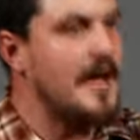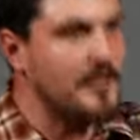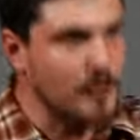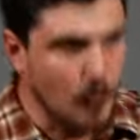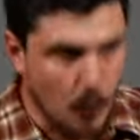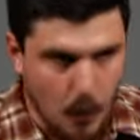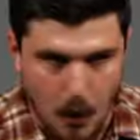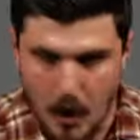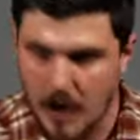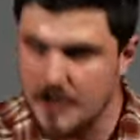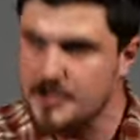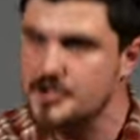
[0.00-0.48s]
and the
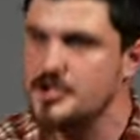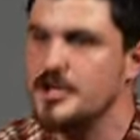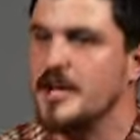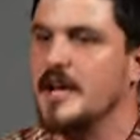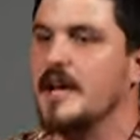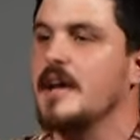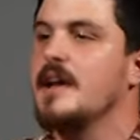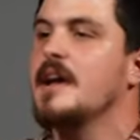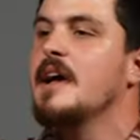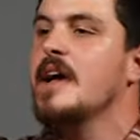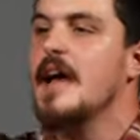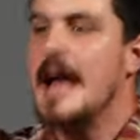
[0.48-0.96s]

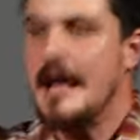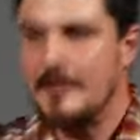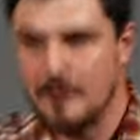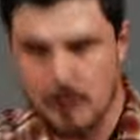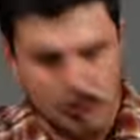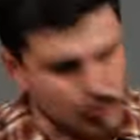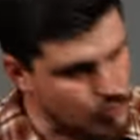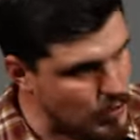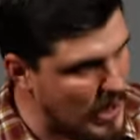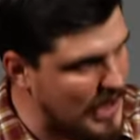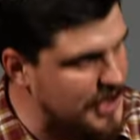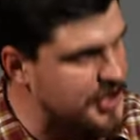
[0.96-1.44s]
washing and
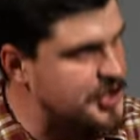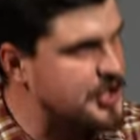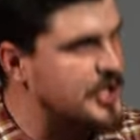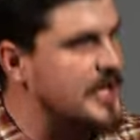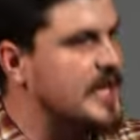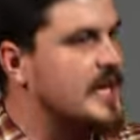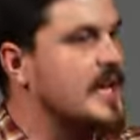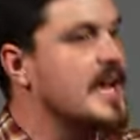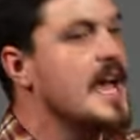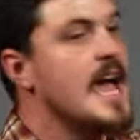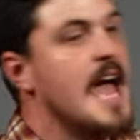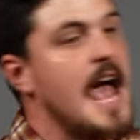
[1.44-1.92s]
the
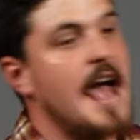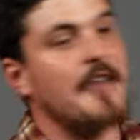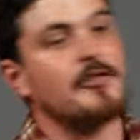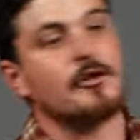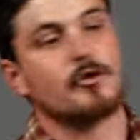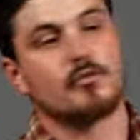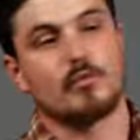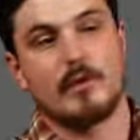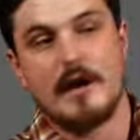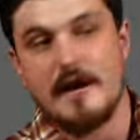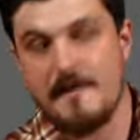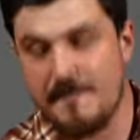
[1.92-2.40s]
rushing and
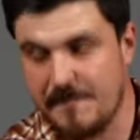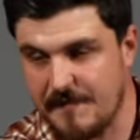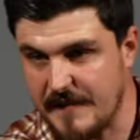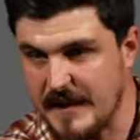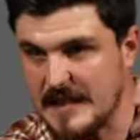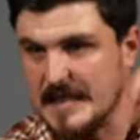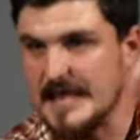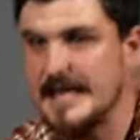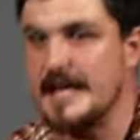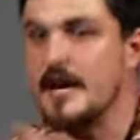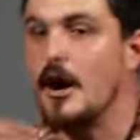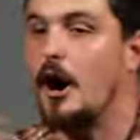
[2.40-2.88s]
the
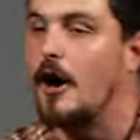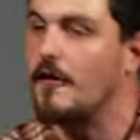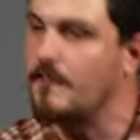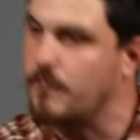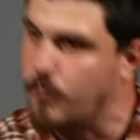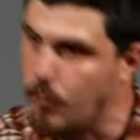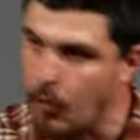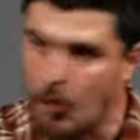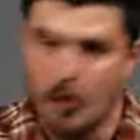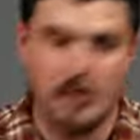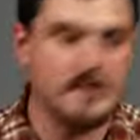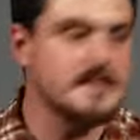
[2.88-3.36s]
refilling
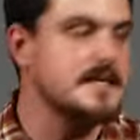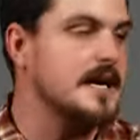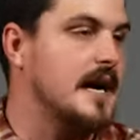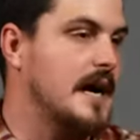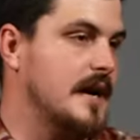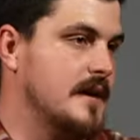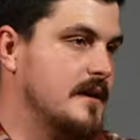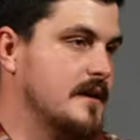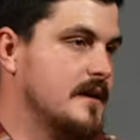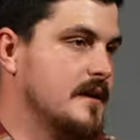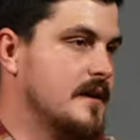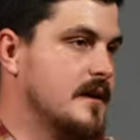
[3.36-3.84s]
of water.
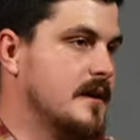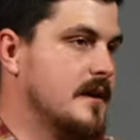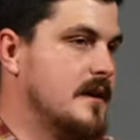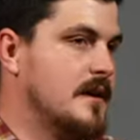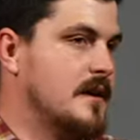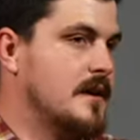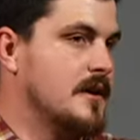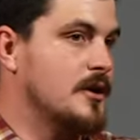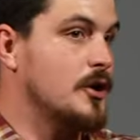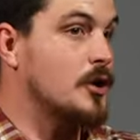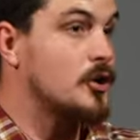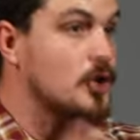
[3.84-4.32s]

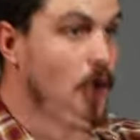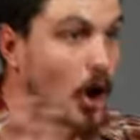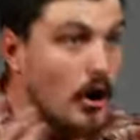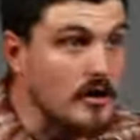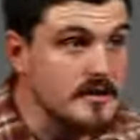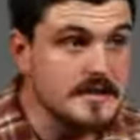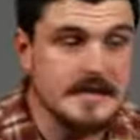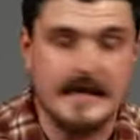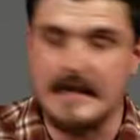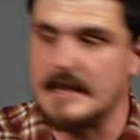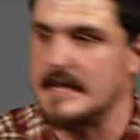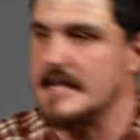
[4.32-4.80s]
You're
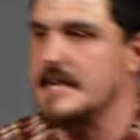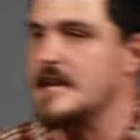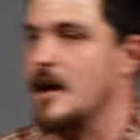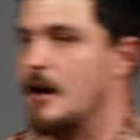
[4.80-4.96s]
constantly